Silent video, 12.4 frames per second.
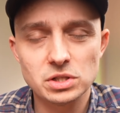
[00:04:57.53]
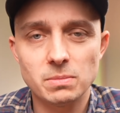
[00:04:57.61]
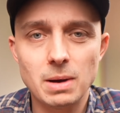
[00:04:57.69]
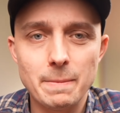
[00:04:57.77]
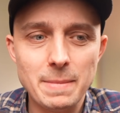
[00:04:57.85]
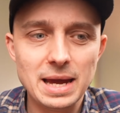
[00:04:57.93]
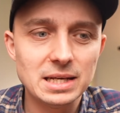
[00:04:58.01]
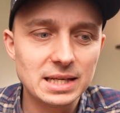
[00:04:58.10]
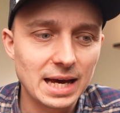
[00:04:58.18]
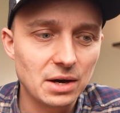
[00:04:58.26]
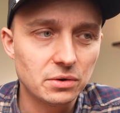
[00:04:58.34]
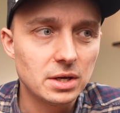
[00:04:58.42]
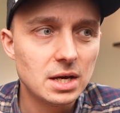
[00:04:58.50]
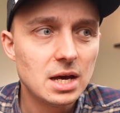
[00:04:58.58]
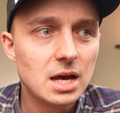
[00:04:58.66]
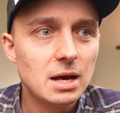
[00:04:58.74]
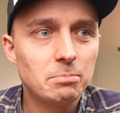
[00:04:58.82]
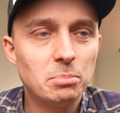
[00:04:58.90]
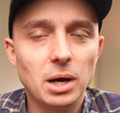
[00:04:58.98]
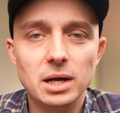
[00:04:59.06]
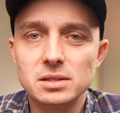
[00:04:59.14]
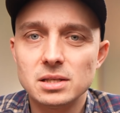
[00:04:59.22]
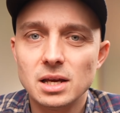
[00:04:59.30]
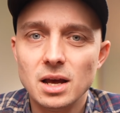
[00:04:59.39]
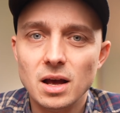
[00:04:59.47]
on my main account,
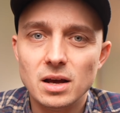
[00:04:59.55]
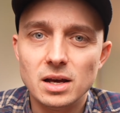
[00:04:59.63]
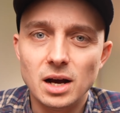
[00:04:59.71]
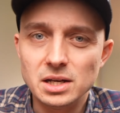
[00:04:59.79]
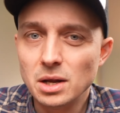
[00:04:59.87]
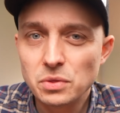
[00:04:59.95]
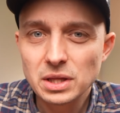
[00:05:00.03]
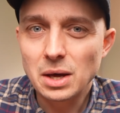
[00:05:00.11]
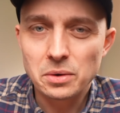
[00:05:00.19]
but I don't think that